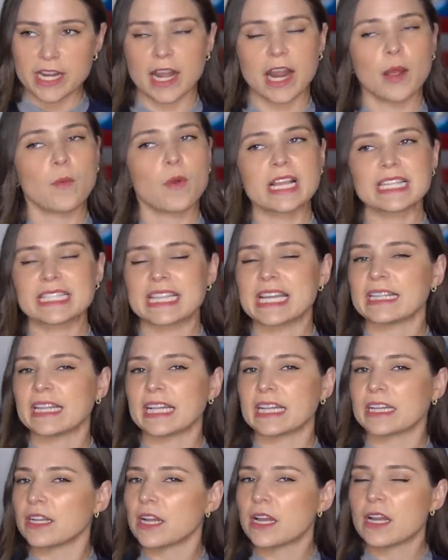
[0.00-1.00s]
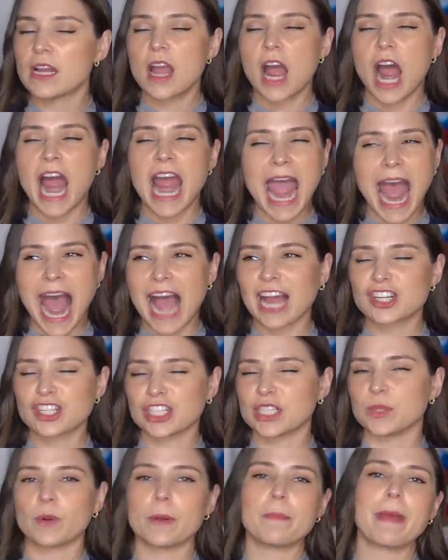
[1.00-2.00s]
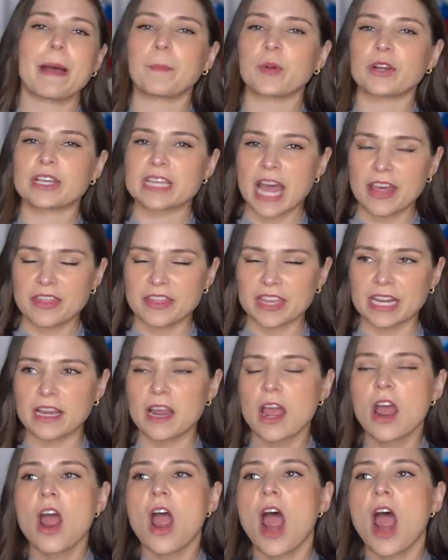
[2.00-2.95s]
And I want to say, like, I actually remembered nothing.